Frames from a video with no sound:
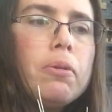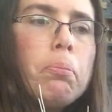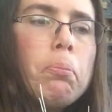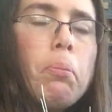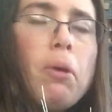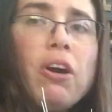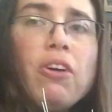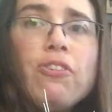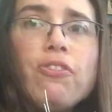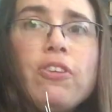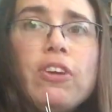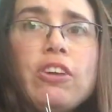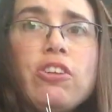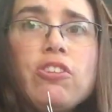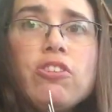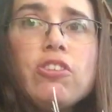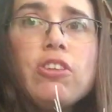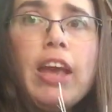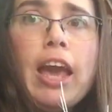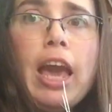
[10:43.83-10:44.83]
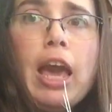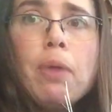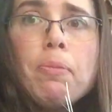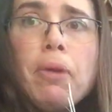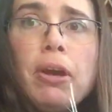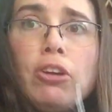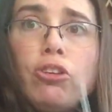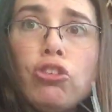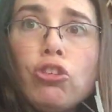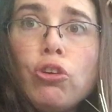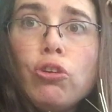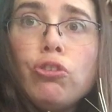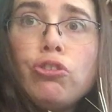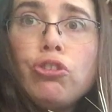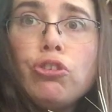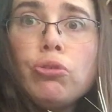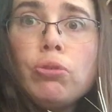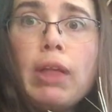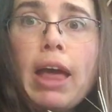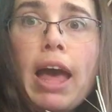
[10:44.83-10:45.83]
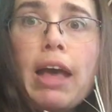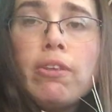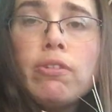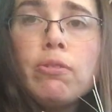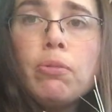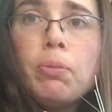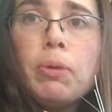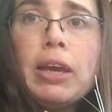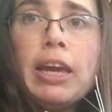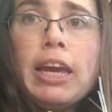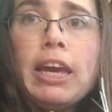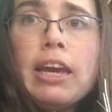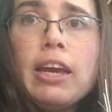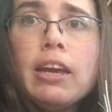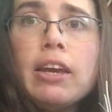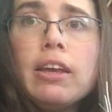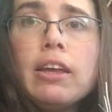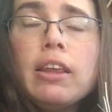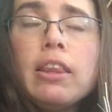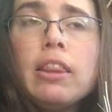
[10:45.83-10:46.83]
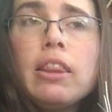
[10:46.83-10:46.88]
Monkfish Sam I showed you last week,